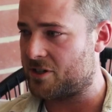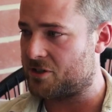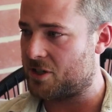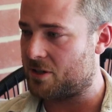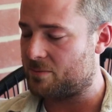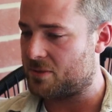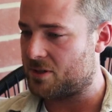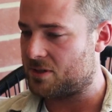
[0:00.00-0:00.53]

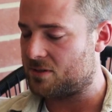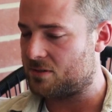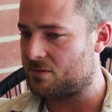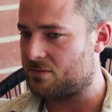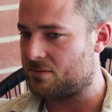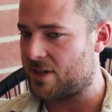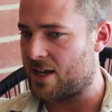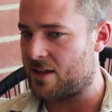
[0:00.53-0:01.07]
friendship
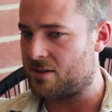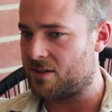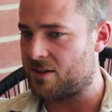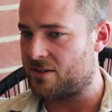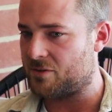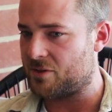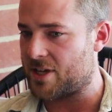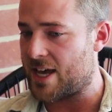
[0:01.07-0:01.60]
and the
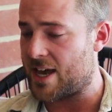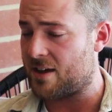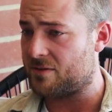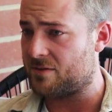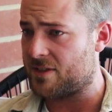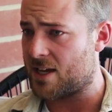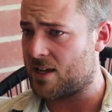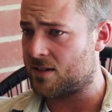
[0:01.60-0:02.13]
love we
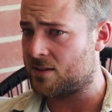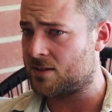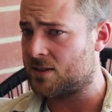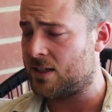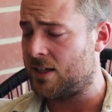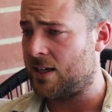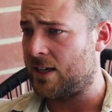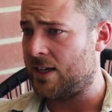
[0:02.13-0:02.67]
have than
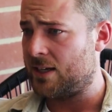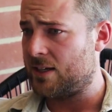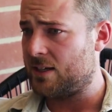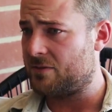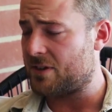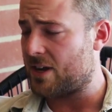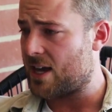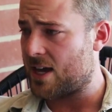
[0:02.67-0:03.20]

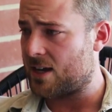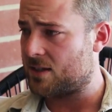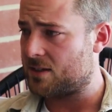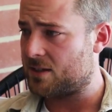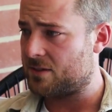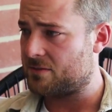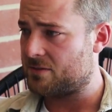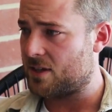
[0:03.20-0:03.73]
if I
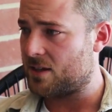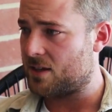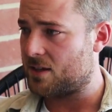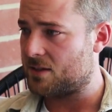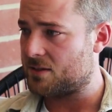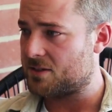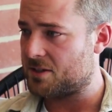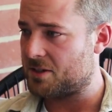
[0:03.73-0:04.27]
hadn't have done
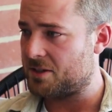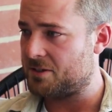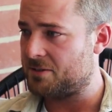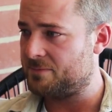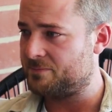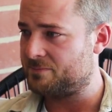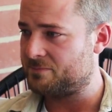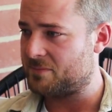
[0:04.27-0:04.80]
that. So
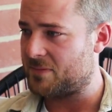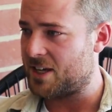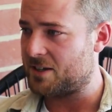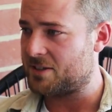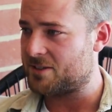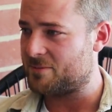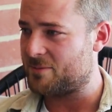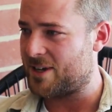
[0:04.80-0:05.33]

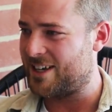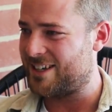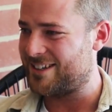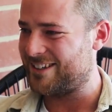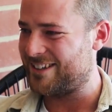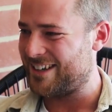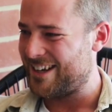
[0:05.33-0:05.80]
thanks, mate.